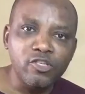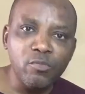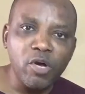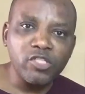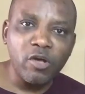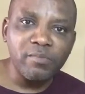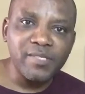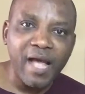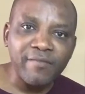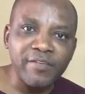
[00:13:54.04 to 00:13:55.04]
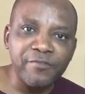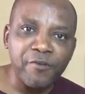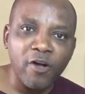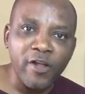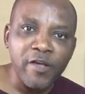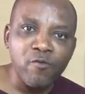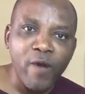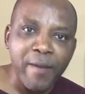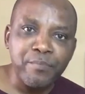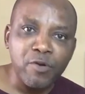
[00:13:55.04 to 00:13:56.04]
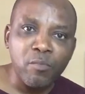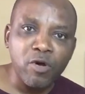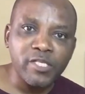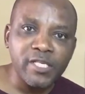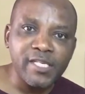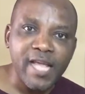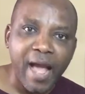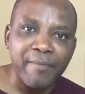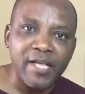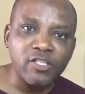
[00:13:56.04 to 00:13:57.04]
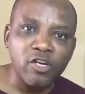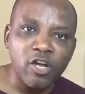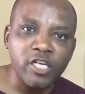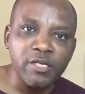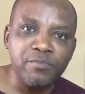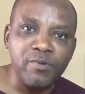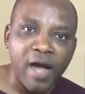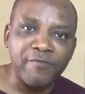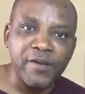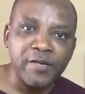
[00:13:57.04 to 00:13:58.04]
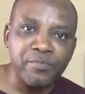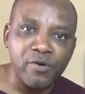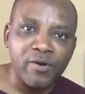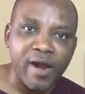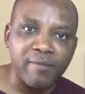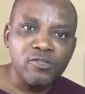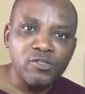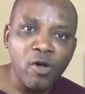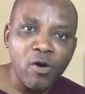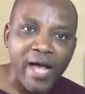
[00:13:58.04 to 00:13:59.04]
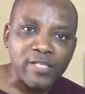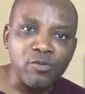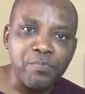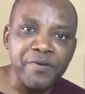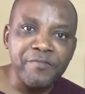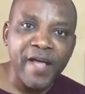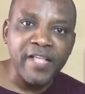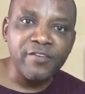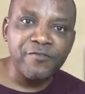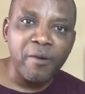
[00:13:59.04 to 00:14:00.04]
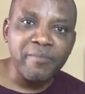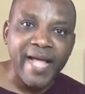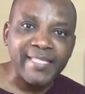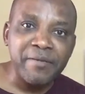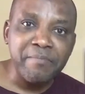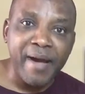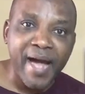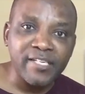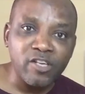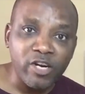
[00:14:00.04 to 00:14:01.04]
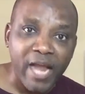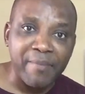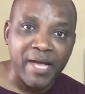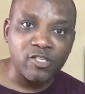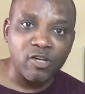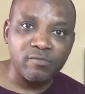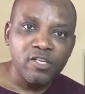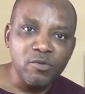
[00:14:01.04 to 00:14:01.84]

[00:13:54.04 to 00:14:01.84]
You must observe the following when promoting Amazon Audible Affiliate Program so as to prevent you from getting banned on Amazon.